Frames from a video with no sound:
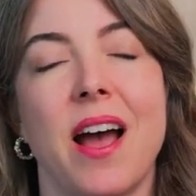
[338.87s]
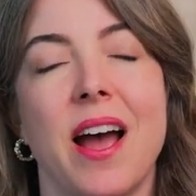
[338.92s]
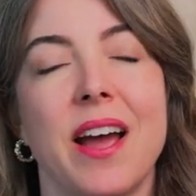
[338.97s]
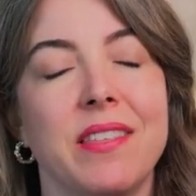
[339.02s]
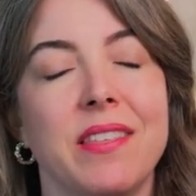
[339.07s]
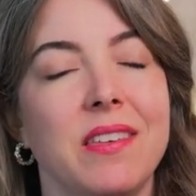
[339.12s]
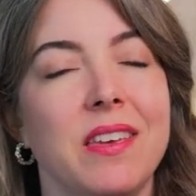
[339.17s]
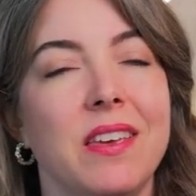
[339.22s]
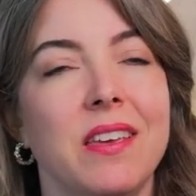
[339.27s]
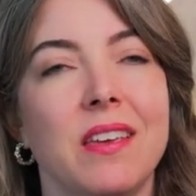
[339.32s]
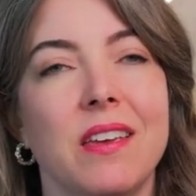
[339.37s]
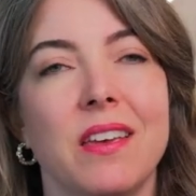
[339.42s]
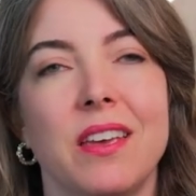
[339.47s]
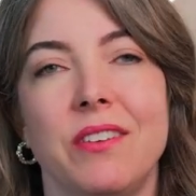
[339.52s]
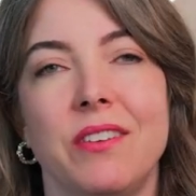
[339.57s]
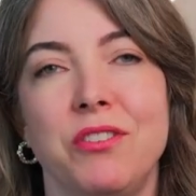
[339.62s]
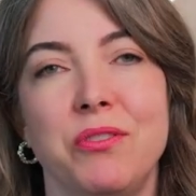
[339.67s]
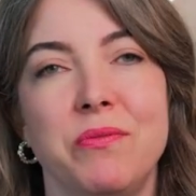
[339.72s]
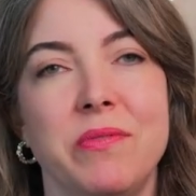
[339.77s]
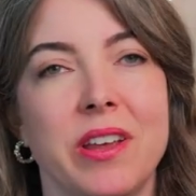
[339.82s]
I think
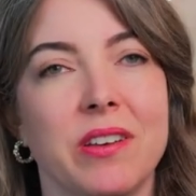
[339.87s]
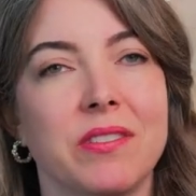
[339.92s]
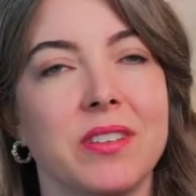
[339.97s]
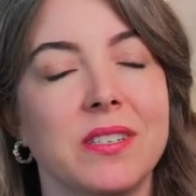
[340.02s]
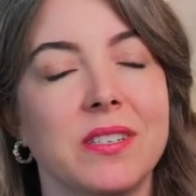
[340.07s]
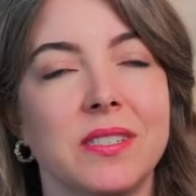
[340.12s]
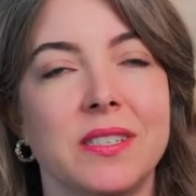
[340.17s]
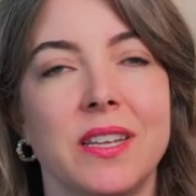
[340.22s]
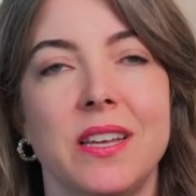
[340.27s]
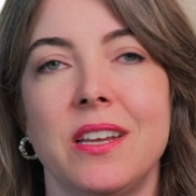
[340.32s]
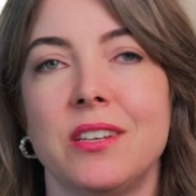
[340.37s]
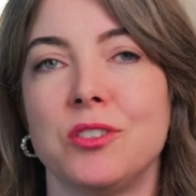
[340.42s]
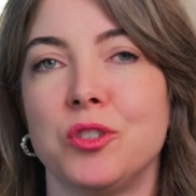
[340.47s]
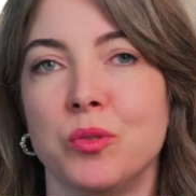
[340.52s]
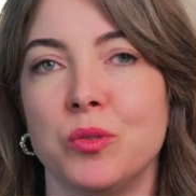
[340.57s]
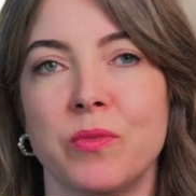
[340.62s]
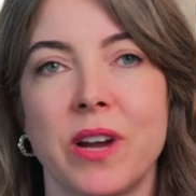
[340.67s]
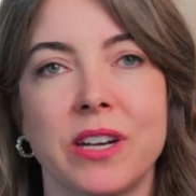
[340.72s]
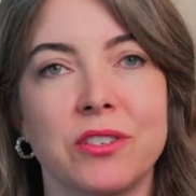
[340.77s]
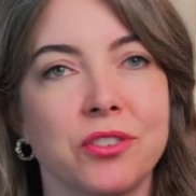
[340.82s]
if you nail these things,
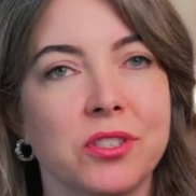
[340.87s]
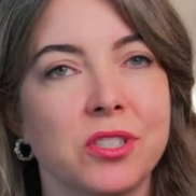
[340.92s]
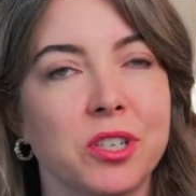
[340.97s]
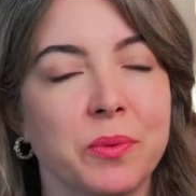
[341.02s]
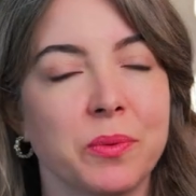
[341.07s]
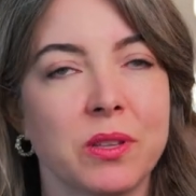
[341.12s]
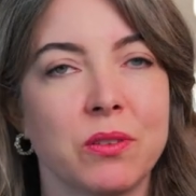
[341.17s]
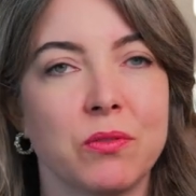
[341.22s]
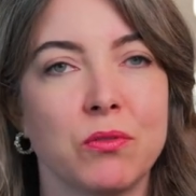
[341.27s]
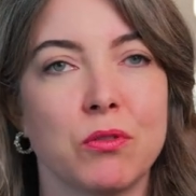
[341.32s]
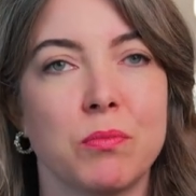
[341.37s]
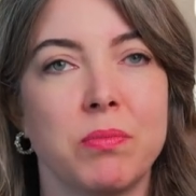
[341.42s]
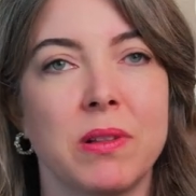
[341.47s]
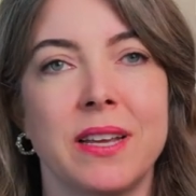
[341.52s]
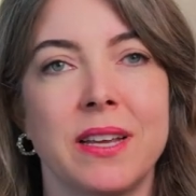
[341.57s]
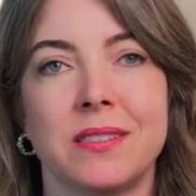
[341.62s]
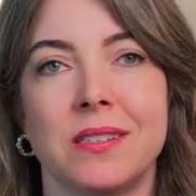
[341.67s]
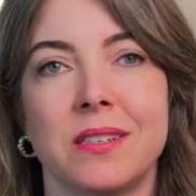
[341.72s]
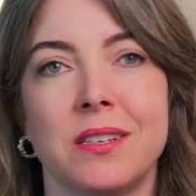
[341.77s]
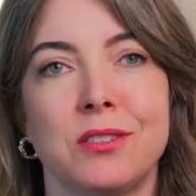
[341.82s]
you register with Google
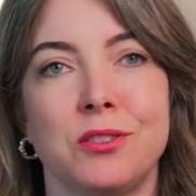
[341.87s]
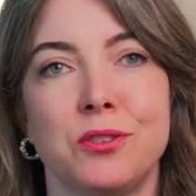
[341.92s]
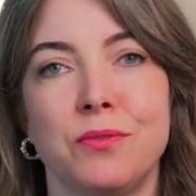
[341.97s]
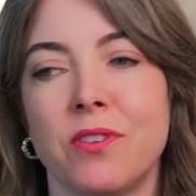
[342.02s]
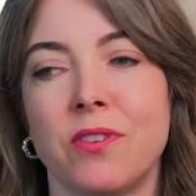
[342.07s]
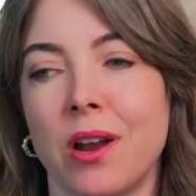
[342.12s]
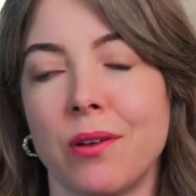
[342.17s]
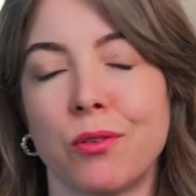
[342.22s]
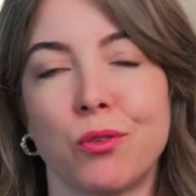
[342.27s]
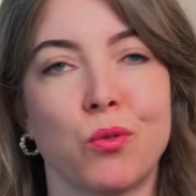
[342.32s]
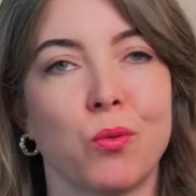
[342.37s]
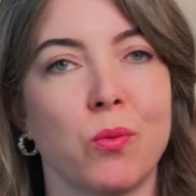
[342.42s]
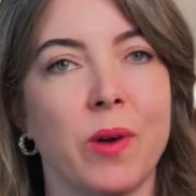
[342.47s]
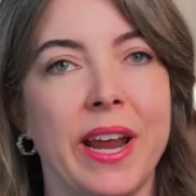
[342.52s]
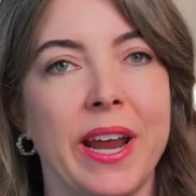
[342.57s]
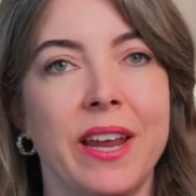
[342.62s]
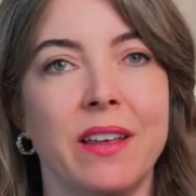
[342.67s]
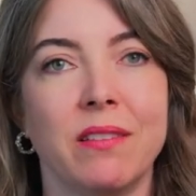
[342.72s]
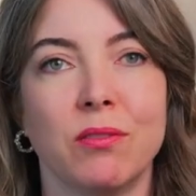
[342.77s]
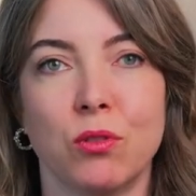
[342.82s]
Places, you've got a
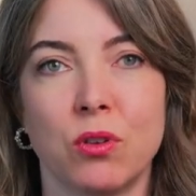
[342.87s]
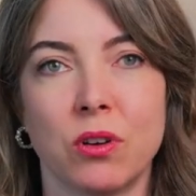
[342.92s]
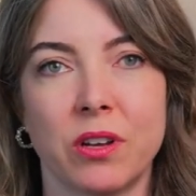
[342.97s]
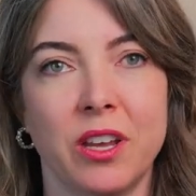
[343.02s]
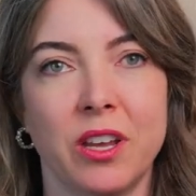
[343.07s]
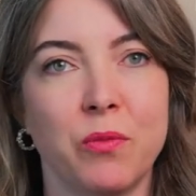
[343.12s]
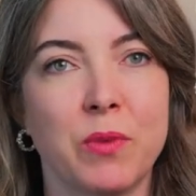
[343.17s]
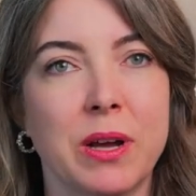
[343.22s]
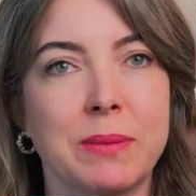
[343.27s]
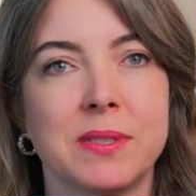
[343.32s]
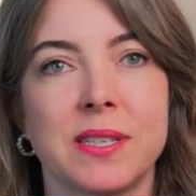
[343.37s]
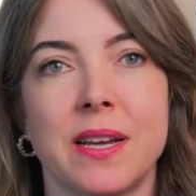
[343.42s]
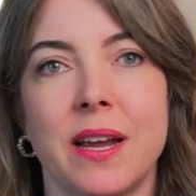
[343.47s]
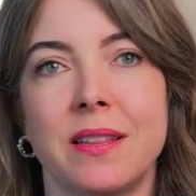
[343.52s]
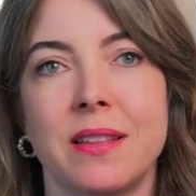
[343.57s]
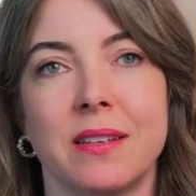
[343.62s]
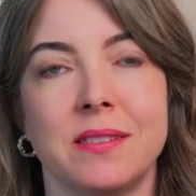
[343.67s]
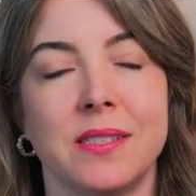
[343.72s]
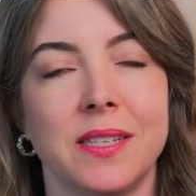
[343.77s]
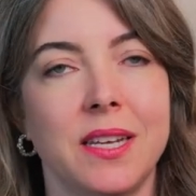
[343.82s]
great looking
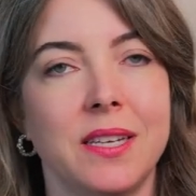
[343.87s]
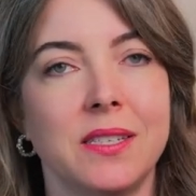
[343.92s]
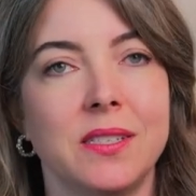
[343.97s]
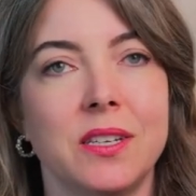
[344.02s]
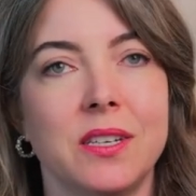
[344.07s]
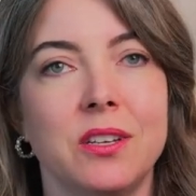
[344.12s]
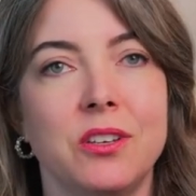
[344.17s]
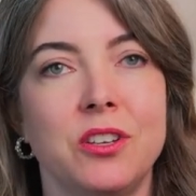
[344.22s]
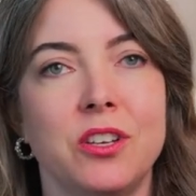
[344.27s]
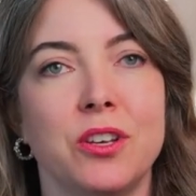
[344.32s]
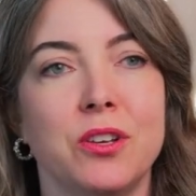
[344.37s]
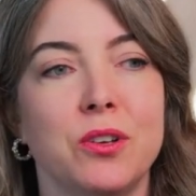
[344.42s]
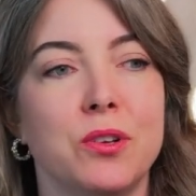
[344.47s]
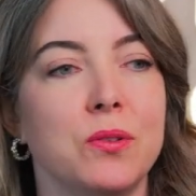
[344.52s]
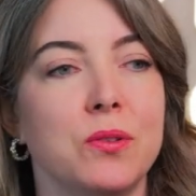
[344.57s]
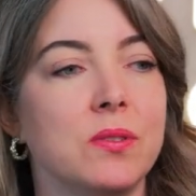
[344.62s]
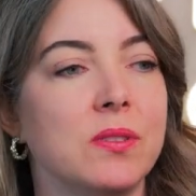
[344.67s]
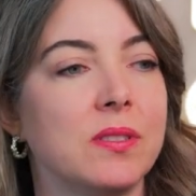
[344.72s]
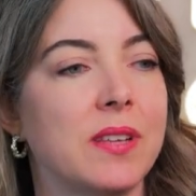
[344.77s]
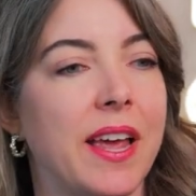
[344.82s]
website that's easy to
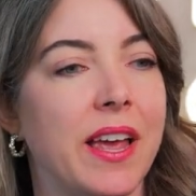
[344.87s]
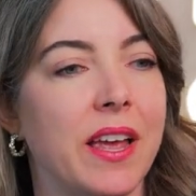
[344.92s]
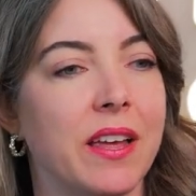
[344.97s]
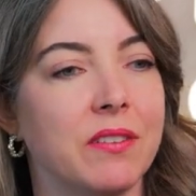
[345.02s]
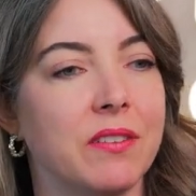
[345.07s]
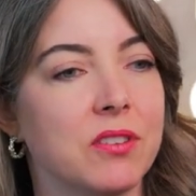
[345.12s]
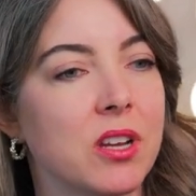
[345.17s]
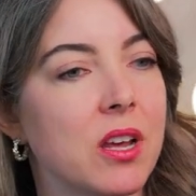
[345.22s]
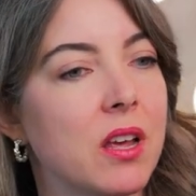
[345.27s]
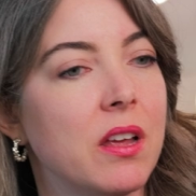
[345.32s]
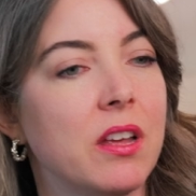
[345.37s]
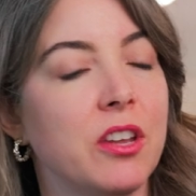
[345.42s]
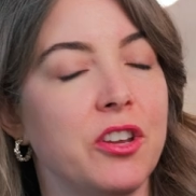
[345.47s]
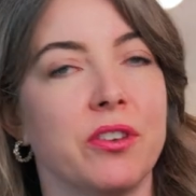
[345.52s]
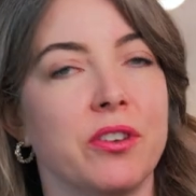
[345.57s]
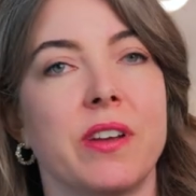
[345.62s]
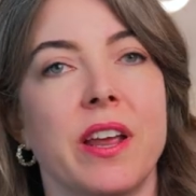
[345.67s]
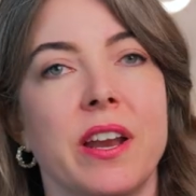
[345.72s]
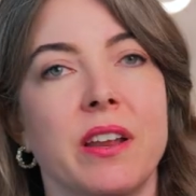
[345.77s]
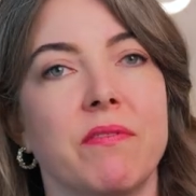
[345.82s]
use, and
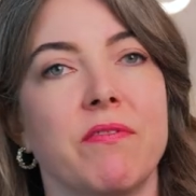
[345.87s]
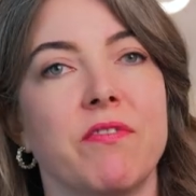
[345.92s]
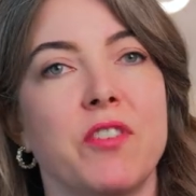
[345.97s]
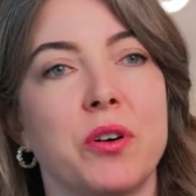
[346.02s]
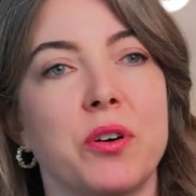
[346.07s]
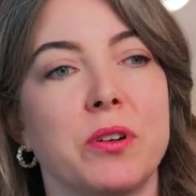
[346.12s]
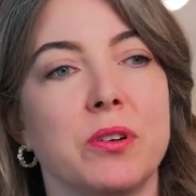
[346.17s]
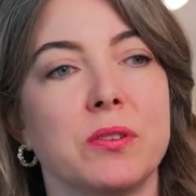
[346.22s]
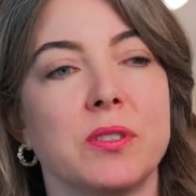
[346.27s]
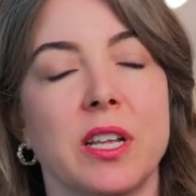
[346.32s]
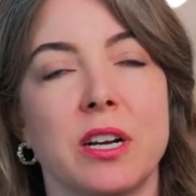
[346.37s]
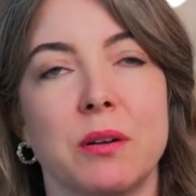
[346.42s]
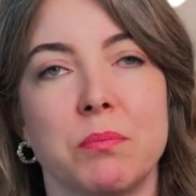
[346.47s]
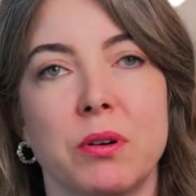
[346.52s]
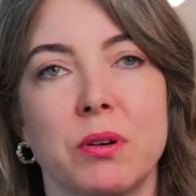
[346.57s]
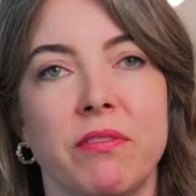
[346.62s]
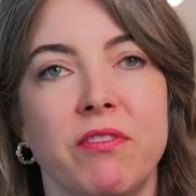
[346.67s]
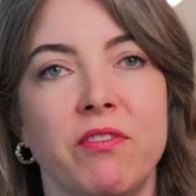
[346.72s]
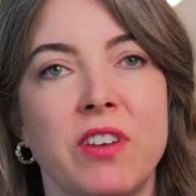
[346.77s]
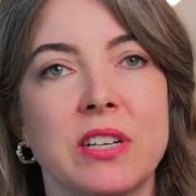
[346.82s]
you're getting photos that are
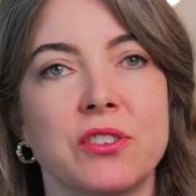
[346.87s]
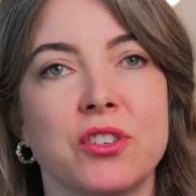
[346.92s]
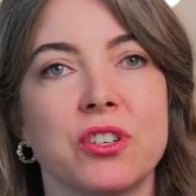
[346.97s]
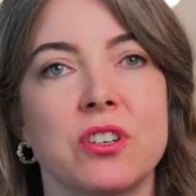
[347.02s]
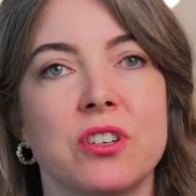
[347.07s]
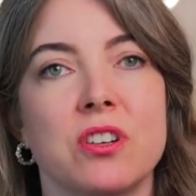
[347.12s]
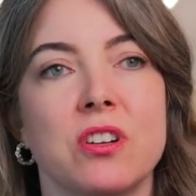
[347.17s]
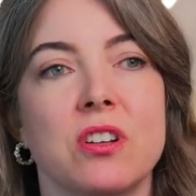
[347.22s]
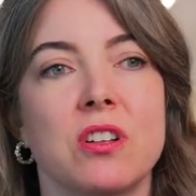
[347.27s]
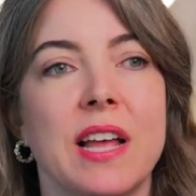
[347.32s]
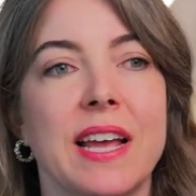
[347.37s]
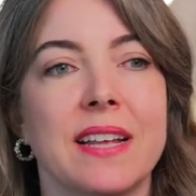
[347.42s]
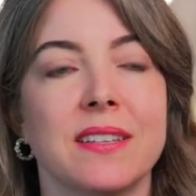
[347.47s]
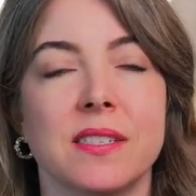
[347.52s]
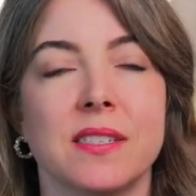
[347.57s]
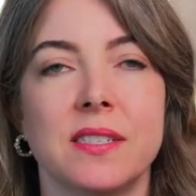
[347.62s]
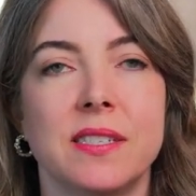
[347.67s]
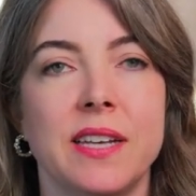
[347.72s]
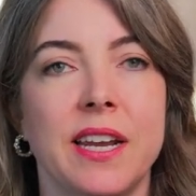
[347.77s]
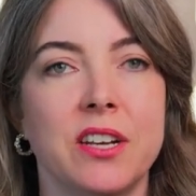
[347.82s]
professional and
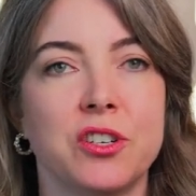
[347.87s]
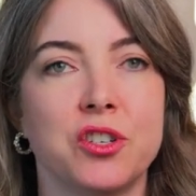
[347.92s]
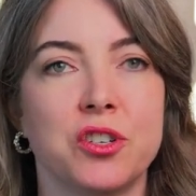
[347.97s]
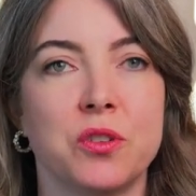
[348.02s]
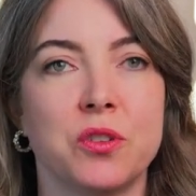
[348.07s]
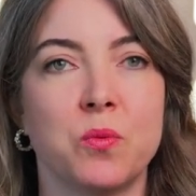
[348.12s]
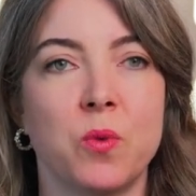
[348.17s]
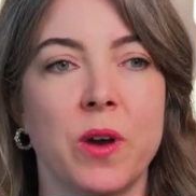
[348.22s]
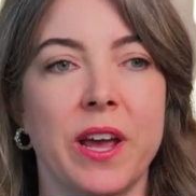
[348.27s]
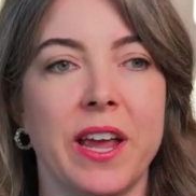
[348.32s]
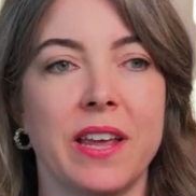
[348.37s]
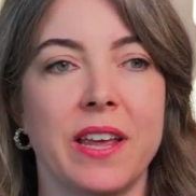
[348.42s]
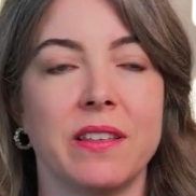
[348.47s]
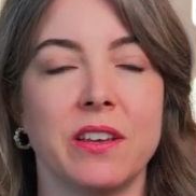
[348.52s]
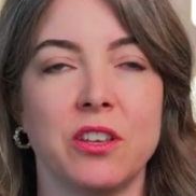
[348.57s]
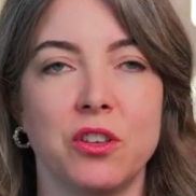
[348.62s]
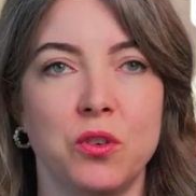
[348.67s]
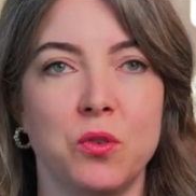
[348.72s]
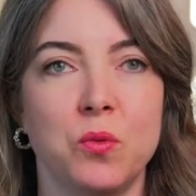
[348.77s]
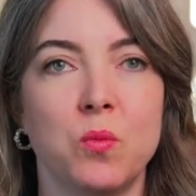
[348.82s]
staged the way
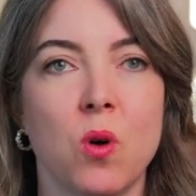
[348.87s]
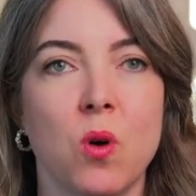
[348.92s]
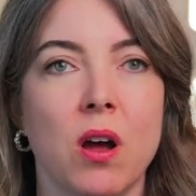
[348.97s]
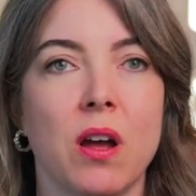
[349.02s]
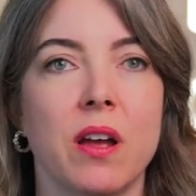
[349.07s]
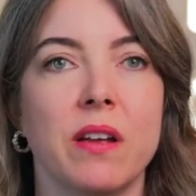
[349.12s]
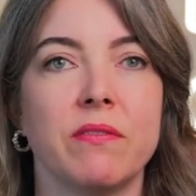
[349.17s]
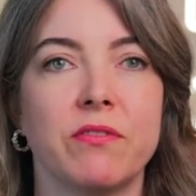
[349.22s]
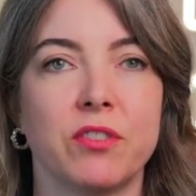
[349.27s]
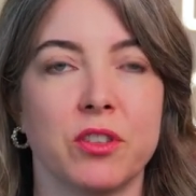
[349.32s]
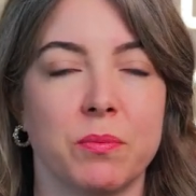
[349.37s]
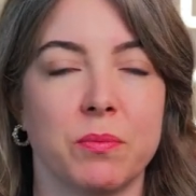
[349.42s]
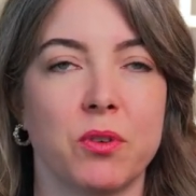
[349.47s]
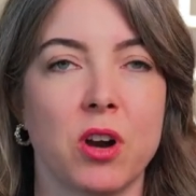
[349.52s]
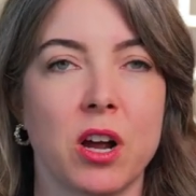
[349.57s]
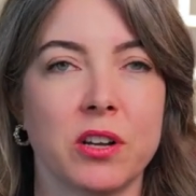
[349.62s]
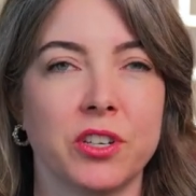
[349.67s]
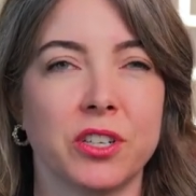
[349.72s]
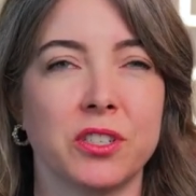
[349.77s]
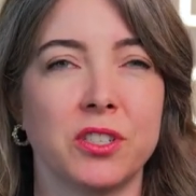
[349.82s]
that you want for the
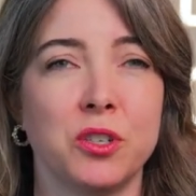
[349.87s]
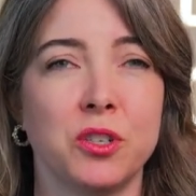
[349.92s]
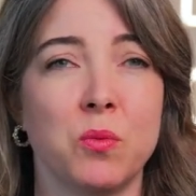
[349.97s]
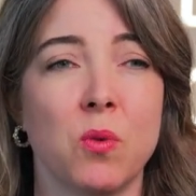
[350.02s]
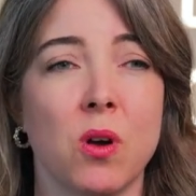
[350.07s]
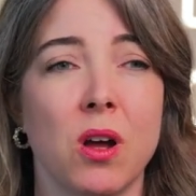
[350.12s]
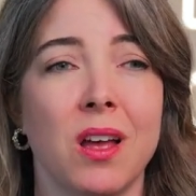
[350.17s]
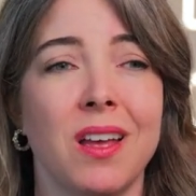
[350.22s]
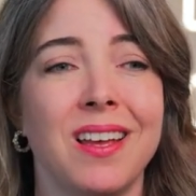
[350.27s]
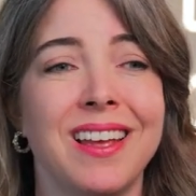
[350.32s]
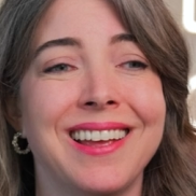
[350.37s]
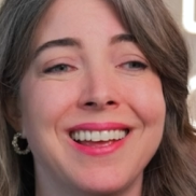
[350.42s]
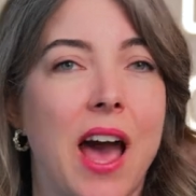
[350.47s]
projects you want.